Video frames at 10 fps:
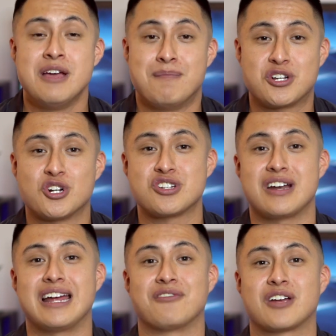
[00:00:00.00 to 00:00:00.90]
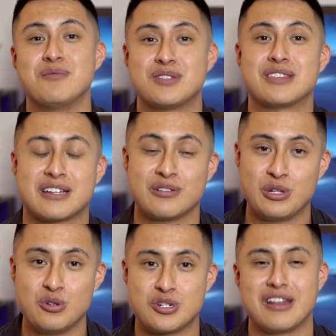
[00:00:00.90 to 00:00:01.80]
my church and I have come to the
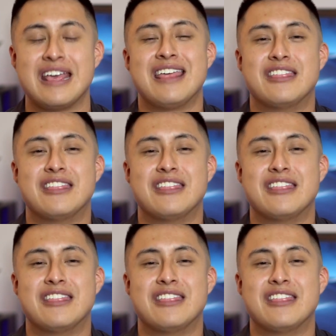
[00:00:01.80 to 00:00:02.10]
conclusion